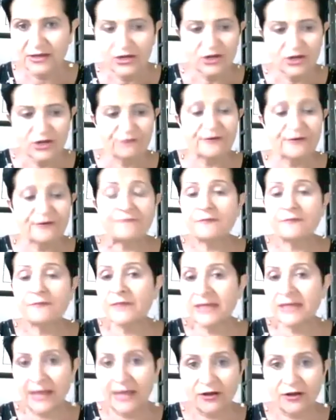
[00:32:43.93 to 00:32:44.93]
Right from the
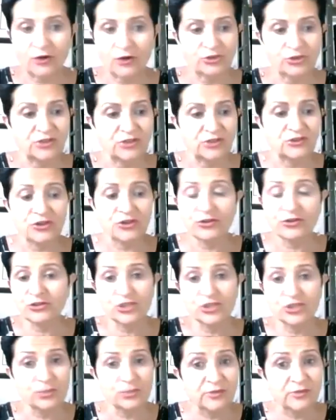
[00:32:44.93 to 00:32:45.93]
get-go, she
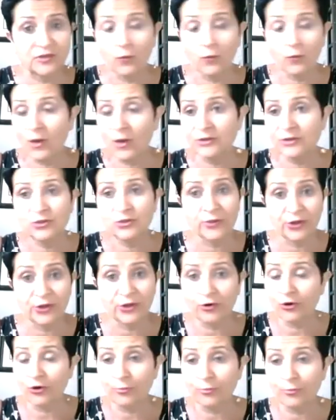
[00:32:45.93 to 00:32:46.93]
was the one doing
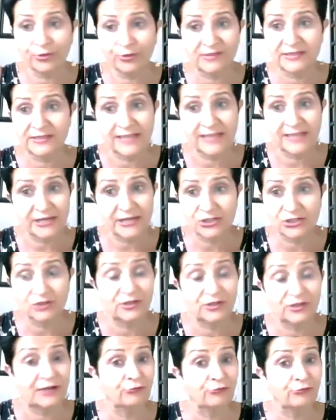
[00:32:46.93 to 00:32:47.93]
her own presentations,
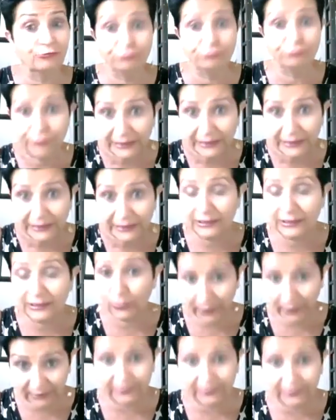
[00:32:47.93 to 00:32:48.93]
like, really
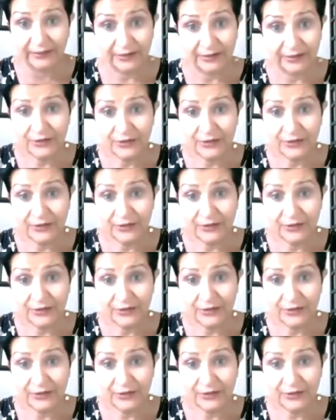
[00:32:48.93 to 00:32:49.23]
quickly.